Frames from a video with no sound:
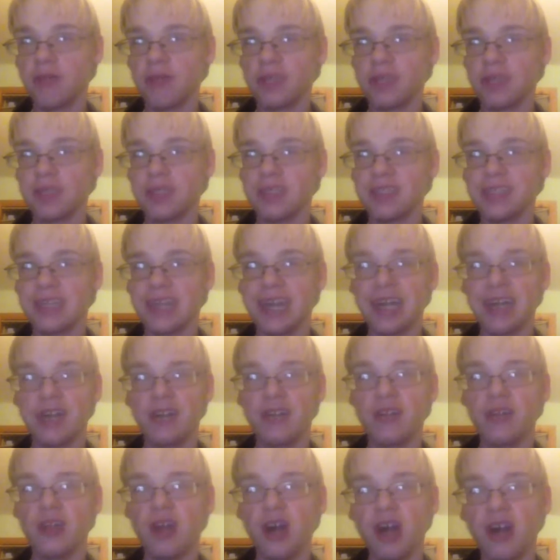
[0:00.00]
because I
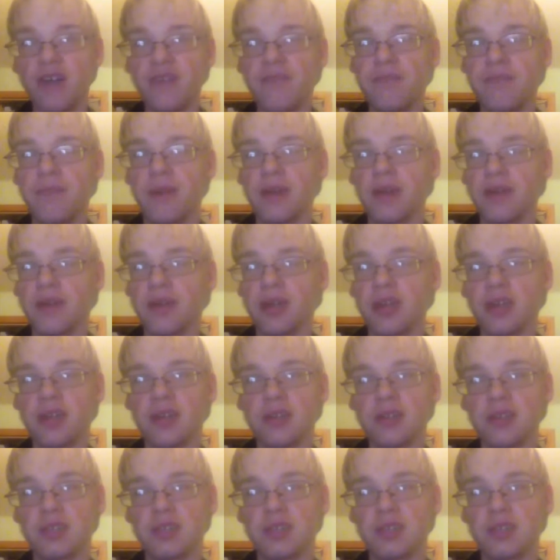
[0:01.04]
love Metal Gear